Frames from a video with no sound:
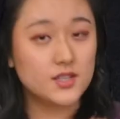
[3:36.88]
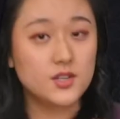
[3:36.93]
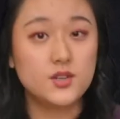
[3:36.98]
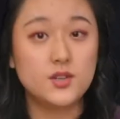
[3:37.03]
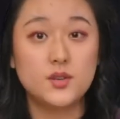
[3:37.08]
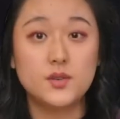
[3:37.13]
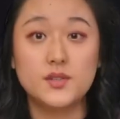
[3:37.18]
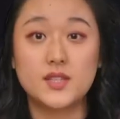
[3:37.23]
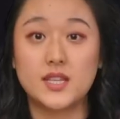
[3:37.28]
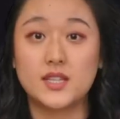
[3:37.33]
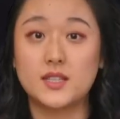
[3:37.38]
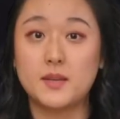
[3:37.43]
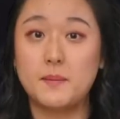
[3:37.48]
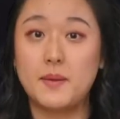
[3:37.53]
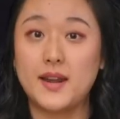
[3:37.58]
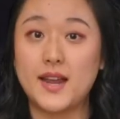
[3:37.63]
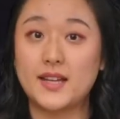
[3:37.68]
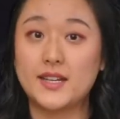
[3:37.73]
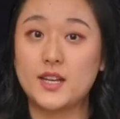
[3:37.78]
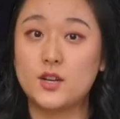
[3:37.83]
in using the
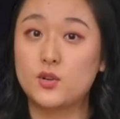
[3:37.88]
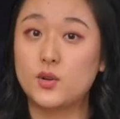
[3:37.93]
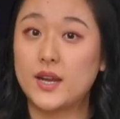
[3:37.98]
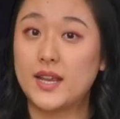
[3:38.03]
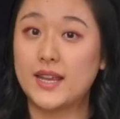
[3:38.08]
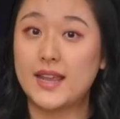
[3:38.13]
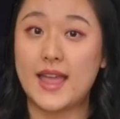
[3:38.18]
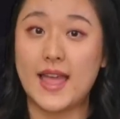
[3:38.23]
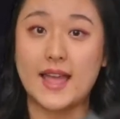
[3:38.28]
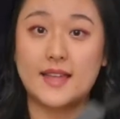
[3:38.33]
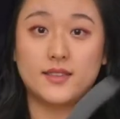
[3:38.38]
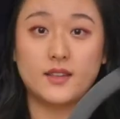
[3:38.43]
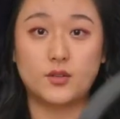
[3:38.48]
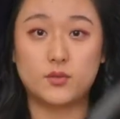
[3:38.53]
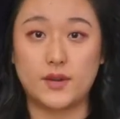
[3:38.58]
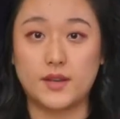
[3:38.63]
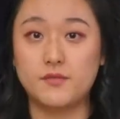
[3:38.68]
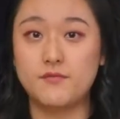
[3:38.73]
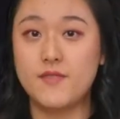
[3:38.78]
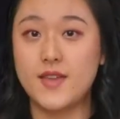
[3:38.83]
Pilates ring and the
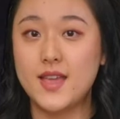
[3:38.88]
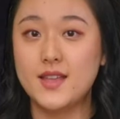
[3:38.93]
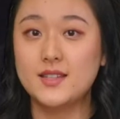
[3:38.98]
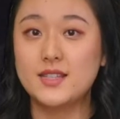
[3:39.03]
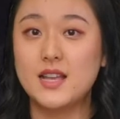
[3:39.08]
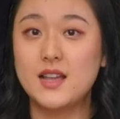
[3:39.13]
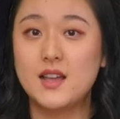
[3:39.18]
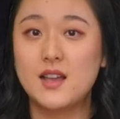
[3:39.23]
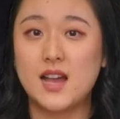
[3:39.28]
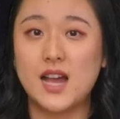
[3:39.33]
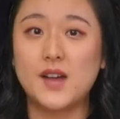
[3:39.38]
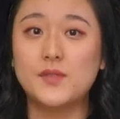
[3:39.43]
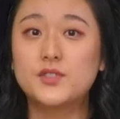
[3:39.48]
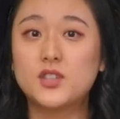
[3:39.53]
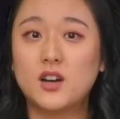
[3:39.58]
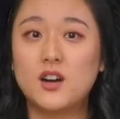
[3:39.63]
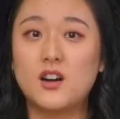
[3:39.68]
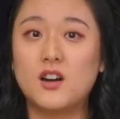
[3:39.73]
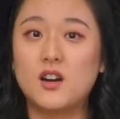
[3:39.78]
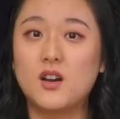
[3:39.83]
Ring Fit.
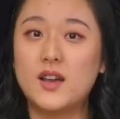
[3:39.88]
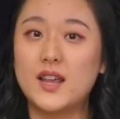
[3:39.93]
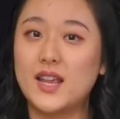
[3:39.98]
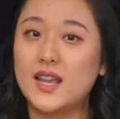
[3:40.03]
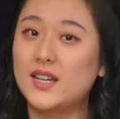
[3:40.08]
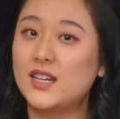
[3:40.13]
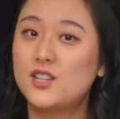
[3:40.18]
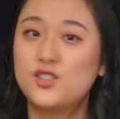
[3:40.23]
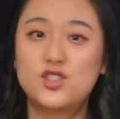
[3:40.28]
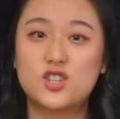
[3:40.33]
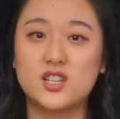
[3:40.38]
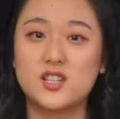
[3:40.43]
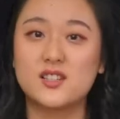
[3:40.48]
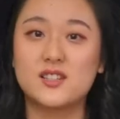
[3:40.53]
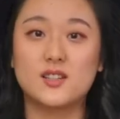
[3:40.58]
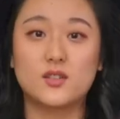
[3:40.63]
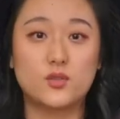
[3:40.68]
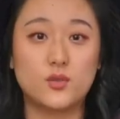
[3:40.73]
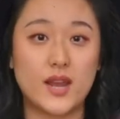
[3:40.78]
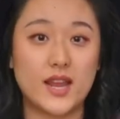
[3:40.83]
After all, it is
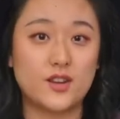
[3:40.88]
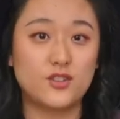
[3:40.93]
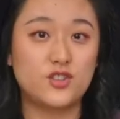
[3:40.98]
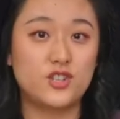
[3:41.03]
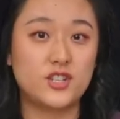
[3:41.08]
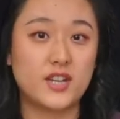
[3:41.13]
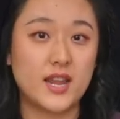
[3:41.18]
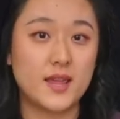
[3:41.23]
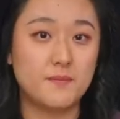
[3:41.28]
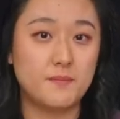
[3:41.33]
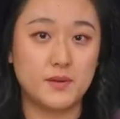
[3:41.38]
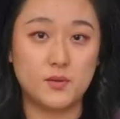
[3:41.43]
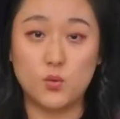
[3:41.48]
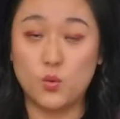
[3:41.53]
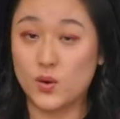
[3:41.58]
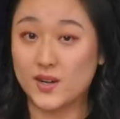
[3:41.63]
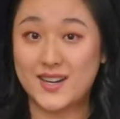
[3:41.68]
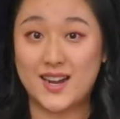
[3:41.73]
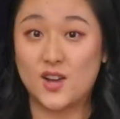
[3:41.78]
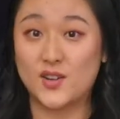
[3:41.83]
just ring-shaped
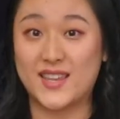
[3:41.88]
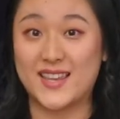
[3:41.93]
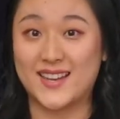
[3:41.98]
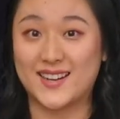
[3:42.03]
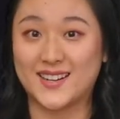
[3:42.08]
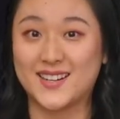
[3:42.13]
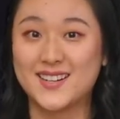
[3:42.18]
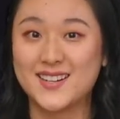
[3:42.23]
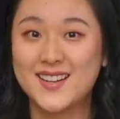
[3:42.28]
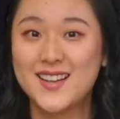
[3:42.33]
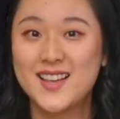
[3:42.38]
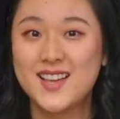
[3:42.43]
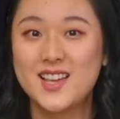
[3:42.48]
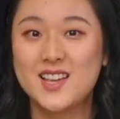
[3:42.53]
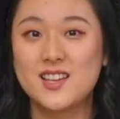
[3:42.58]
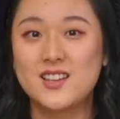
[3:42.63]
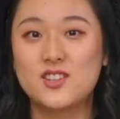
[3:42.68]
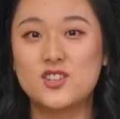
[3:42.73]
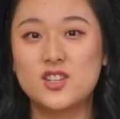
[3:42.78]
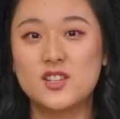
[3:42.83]
workout gear.
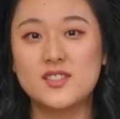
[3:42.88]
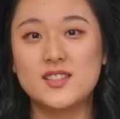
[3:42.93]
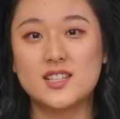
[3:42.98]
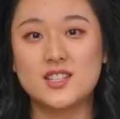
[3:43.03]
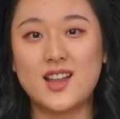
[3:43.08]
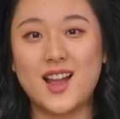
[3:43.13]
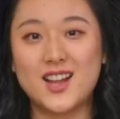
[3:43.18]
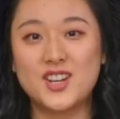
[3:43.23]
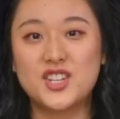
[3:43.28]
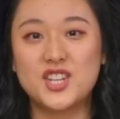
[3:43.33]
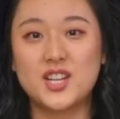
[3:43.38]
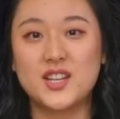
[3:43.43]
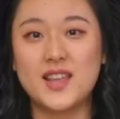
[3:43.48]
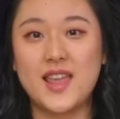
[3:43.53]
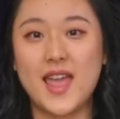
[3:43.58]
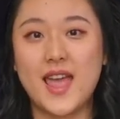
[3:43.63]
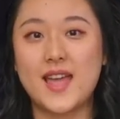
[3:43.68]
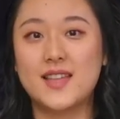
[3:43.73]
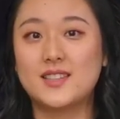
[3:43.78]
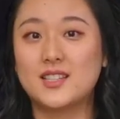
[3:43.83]
Just the touching
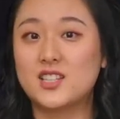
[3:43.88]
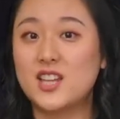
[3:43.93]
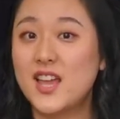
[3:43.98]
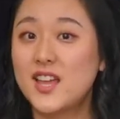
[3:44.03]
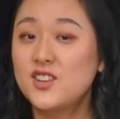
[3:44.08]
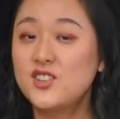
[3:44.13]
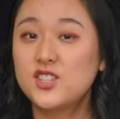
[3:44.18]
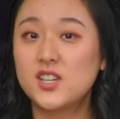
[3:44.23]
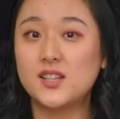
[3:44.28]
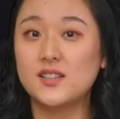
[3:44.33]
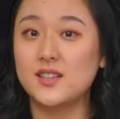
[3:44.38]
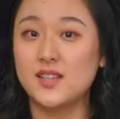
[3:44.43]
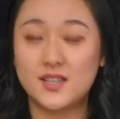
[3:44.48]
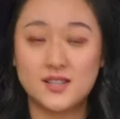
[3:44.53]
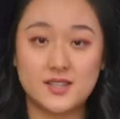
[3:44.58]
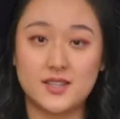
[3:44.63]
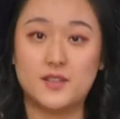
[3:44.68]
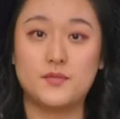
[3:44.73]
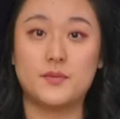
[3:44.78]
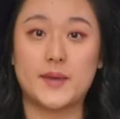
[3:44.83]
and the tension
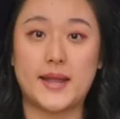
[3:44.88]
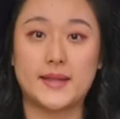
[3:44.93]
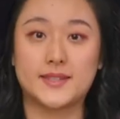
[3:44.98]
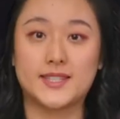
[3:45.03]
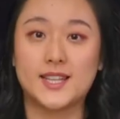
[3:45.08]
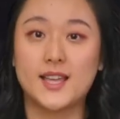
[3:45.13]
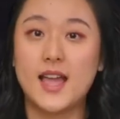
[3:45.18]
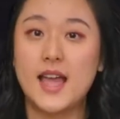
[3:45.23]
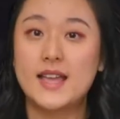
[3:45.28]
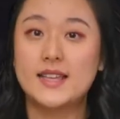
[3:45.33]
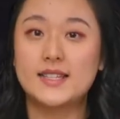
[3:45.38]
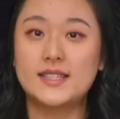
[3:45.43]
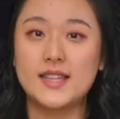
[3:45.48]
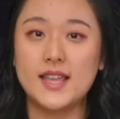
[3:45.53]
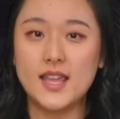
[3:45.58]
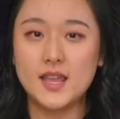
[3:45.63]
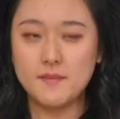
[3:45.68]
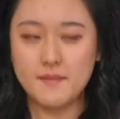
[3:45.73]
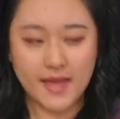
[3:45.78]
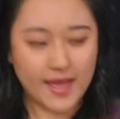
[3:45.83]
is different.
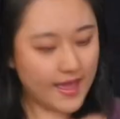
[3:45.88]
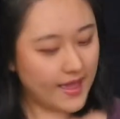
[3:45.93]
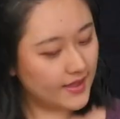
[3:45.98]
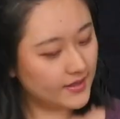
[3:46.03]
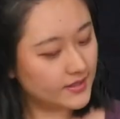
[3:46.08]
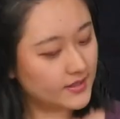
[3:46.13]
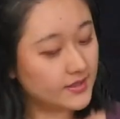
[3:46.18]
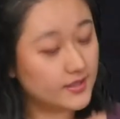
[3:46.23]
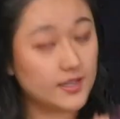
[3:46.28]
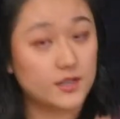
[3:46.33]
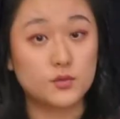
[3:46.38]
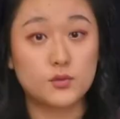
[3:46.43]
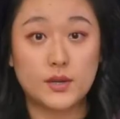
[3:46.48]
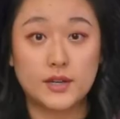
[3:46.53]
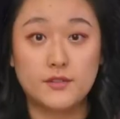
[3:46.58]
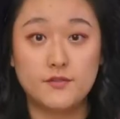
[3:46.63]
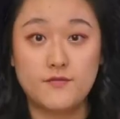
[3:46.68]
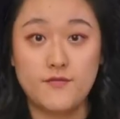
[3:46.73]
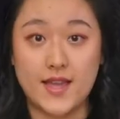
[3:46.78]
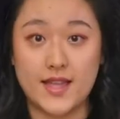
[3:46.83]
Same as the
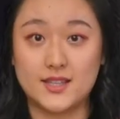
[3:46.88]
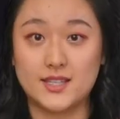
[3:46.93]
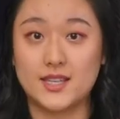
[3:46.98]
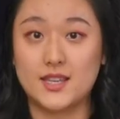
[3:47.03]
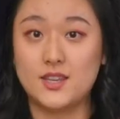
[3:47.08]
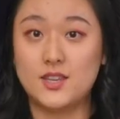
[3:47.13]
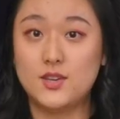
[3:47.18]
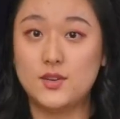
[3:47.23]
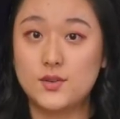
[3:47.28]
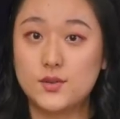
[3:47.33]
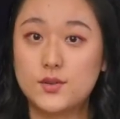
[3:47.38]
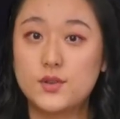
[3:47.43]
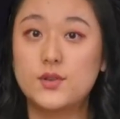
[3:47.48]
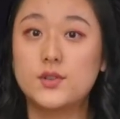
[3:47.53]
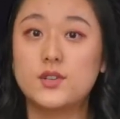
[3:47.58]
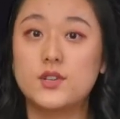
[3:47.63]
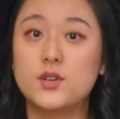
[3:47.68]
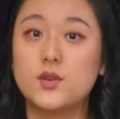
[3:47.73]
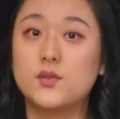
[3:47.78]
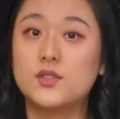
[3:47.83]
Ring Fit, you
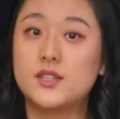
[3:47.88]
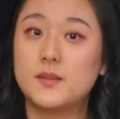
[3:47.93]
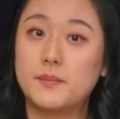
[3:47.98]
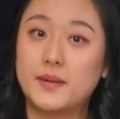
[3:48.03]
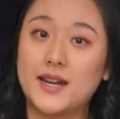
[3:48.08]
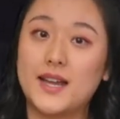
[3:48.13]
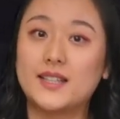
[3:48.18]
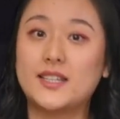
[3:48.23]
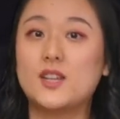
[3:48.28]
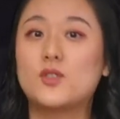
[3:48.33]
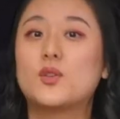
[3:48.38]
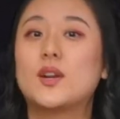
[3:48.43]
could use the Pilates